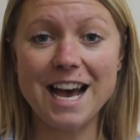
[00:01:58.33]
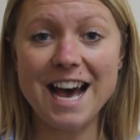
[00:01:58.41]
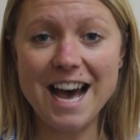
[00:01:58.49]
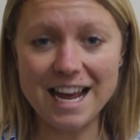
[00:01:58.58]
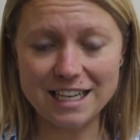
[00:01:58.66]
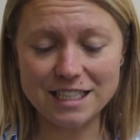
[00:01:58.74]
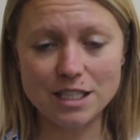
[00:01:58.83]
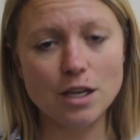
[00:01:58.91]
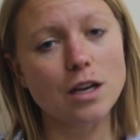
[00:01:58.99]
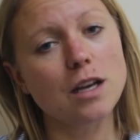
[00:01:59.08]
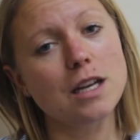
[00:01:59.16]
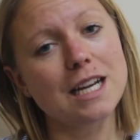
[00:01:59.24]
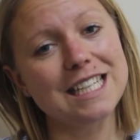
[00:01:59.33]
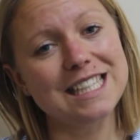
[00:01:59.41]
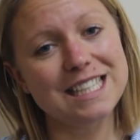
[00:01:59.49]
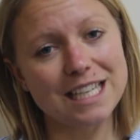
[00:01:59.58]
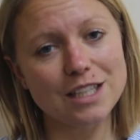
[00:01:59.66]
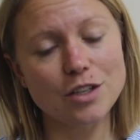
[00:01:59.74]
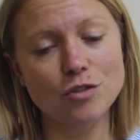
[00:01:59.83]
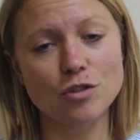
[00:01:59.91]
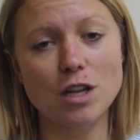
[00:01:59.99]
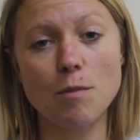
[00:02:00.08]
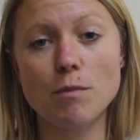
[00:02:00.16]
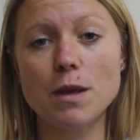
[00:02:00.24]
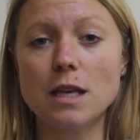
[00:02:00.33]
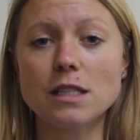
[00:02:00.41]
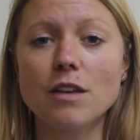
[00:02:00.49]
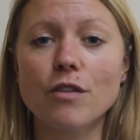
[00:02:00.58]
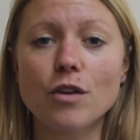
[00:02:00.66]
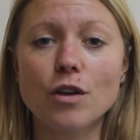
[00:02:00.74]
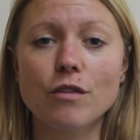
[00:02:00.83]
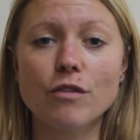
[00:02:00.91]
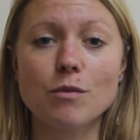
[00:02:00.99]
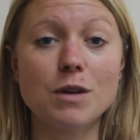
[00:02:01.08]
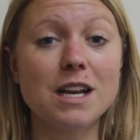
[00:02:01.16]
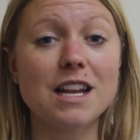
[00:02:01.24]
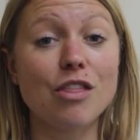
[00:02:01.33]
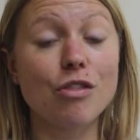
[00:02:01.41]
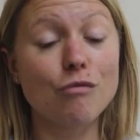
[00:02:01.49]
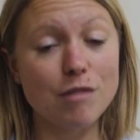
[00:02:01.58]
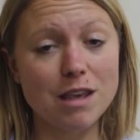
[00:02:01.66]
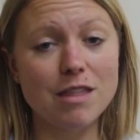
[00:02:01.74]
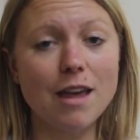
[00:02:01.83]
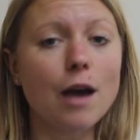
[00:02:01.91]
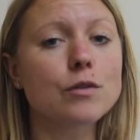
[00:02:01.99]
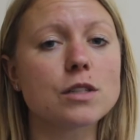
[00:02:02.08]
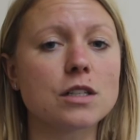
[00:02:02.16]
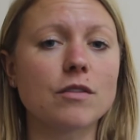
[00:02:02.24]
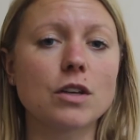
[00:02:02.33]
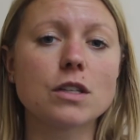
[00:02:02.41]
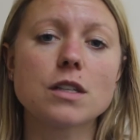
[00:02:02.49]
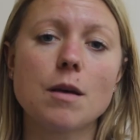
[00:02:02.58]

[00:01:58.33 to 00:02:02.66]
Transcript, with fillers: and nearly six hundred M Ps have heard from nearly three thousand of us